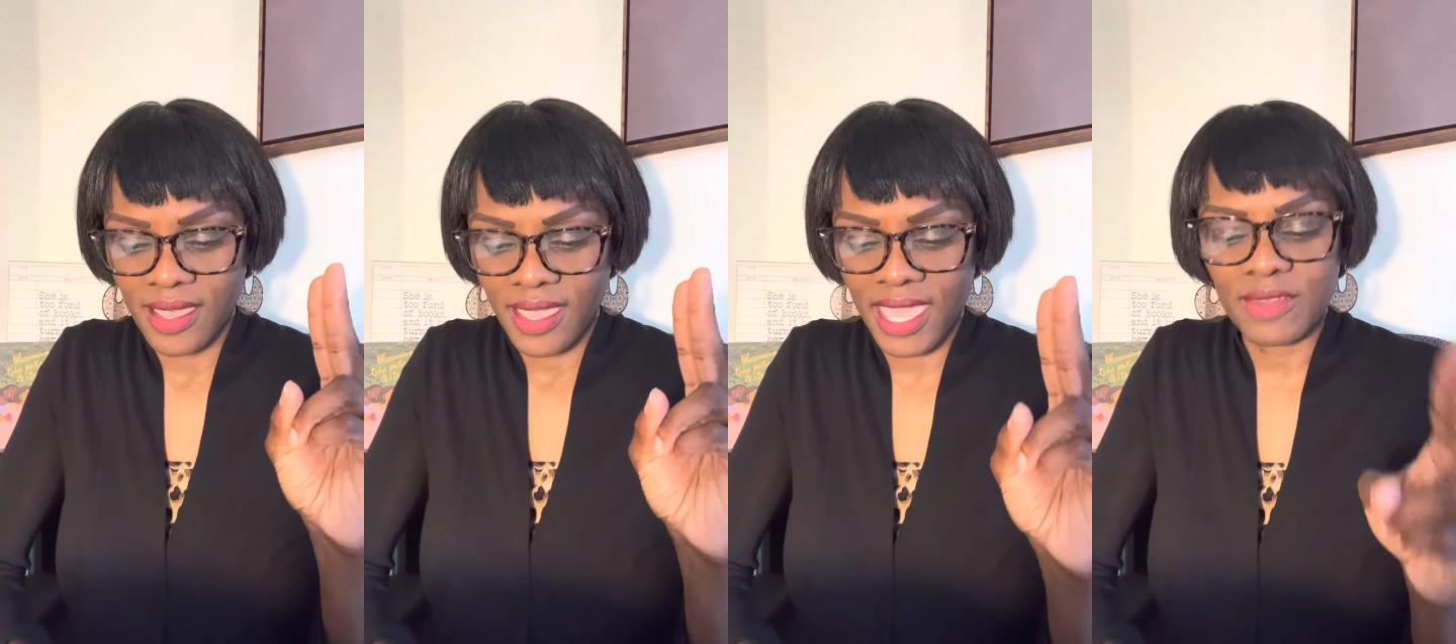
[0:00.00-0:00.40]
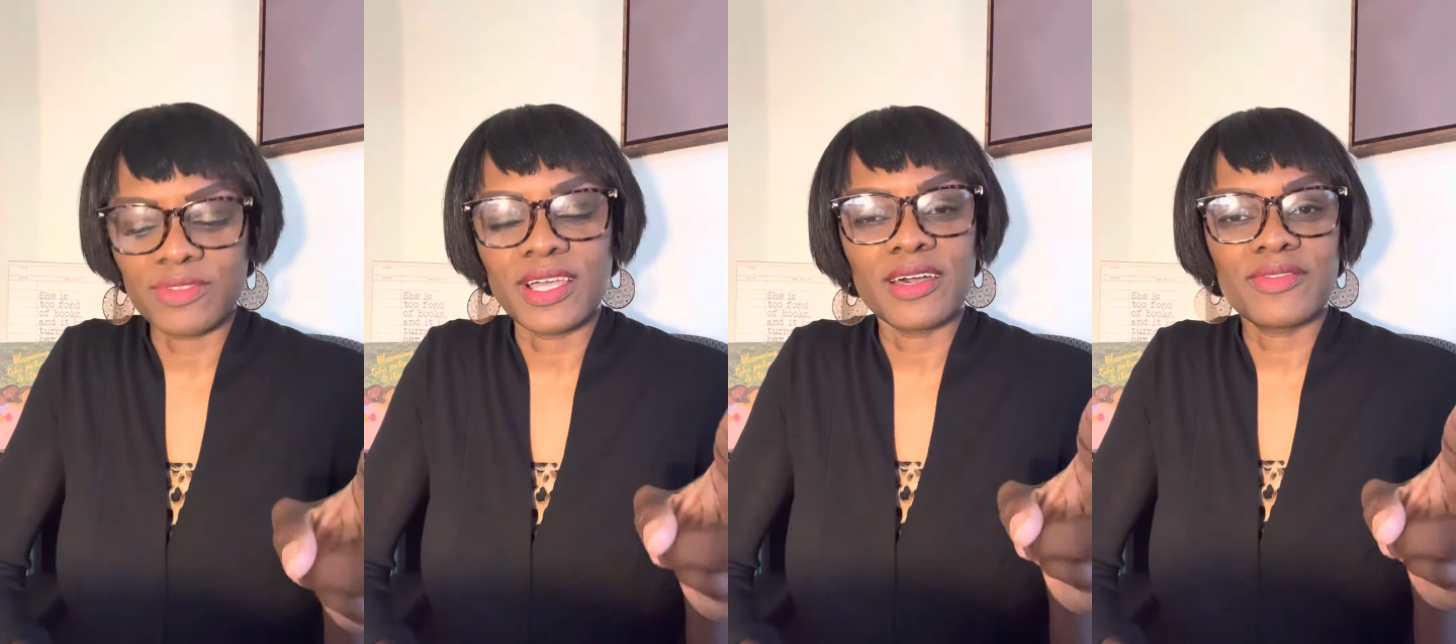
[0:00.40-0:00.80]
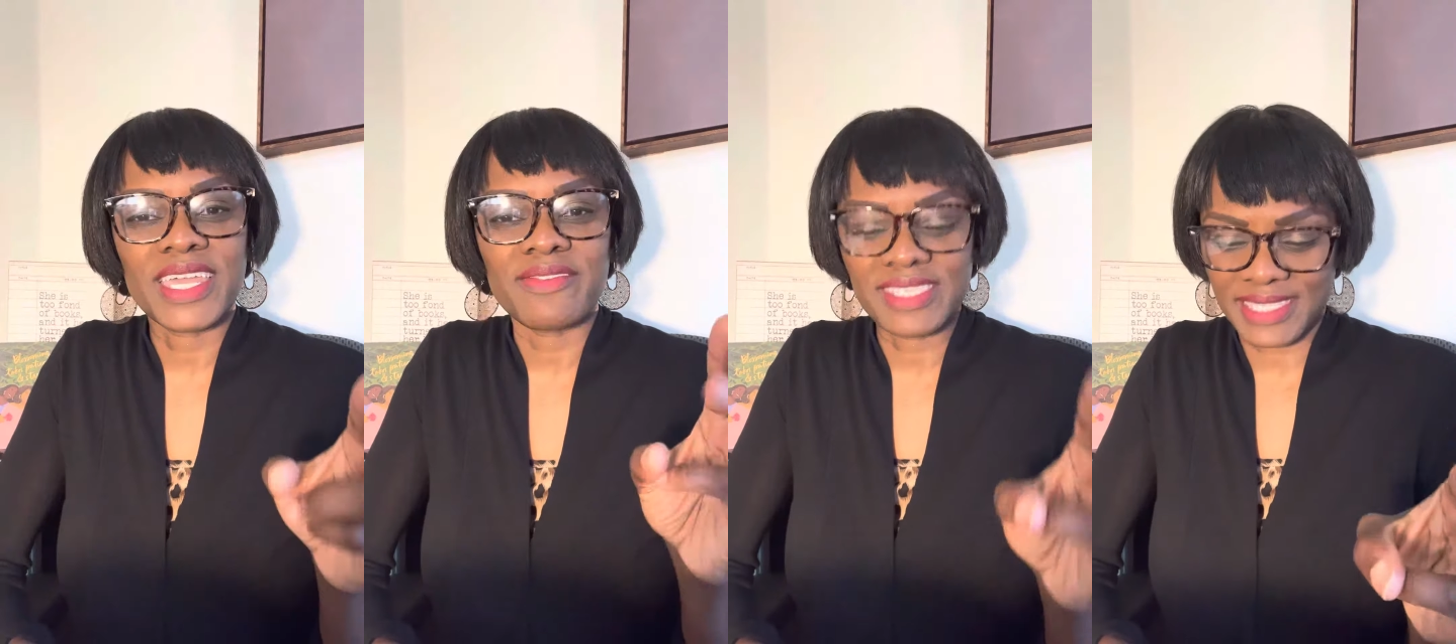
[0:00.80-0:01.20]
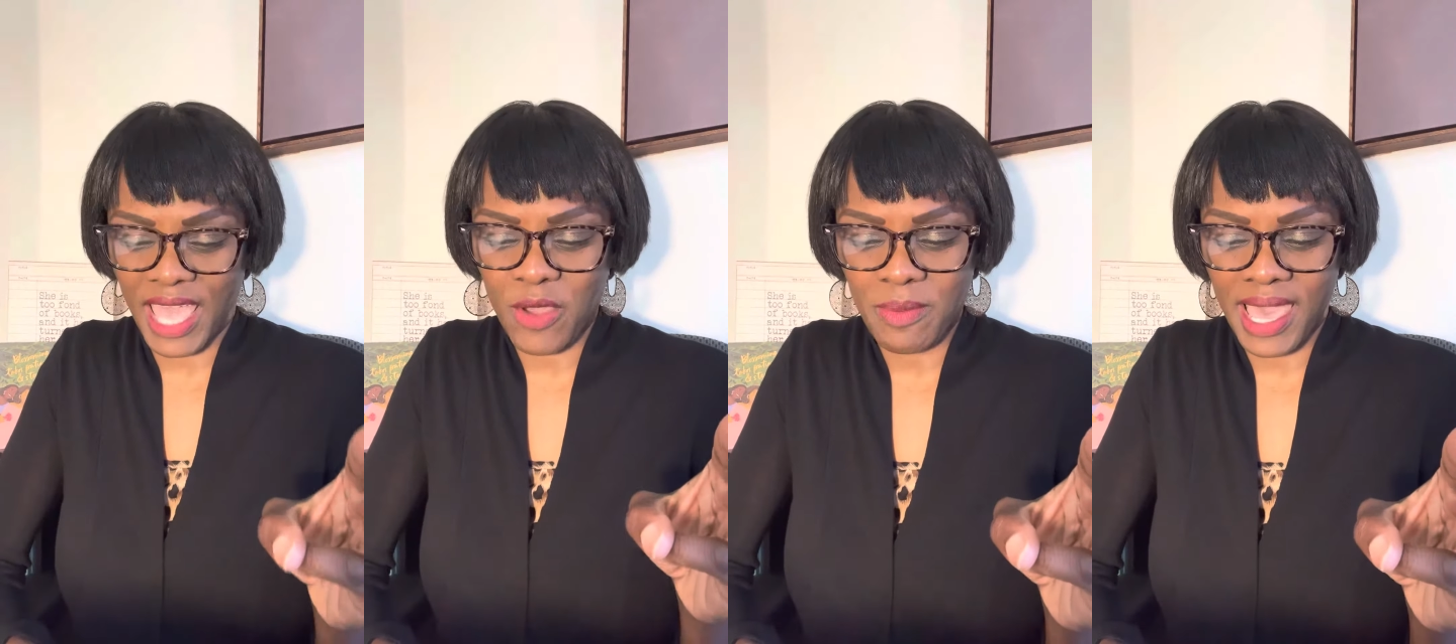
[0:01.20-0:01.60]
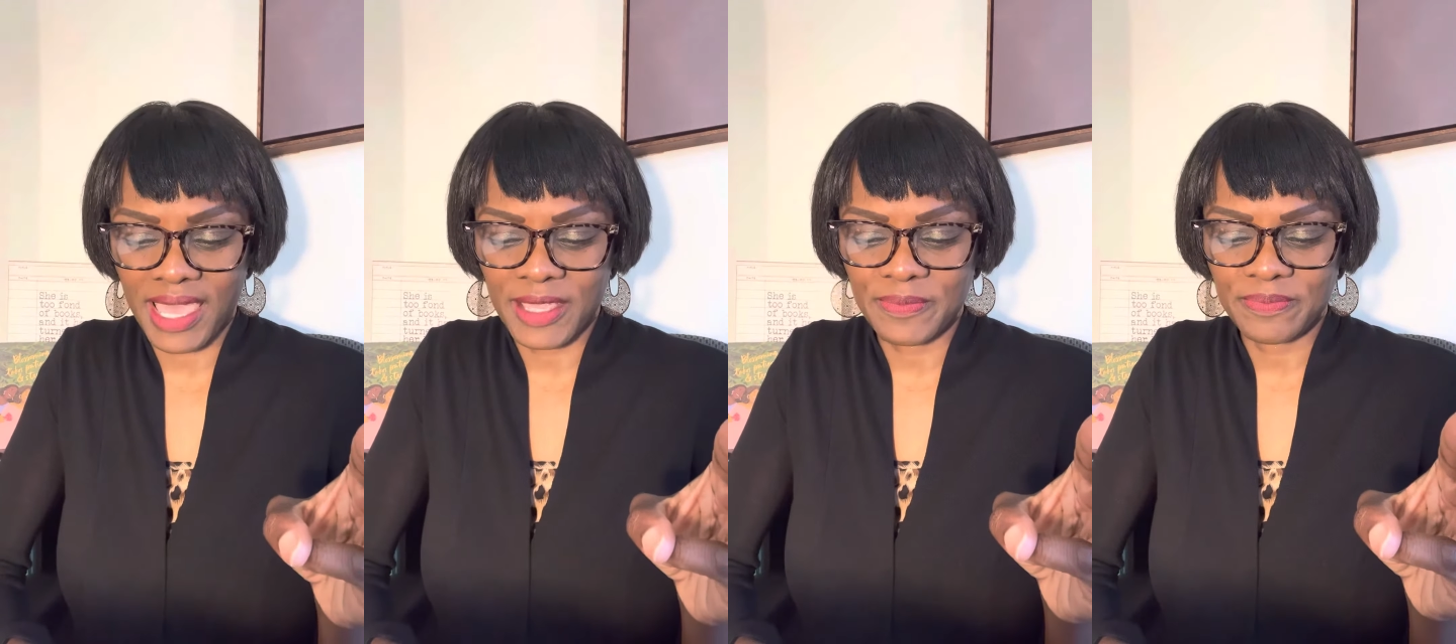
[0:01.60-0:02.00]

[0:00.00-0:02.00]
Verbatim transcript: and of love and of a sound mind.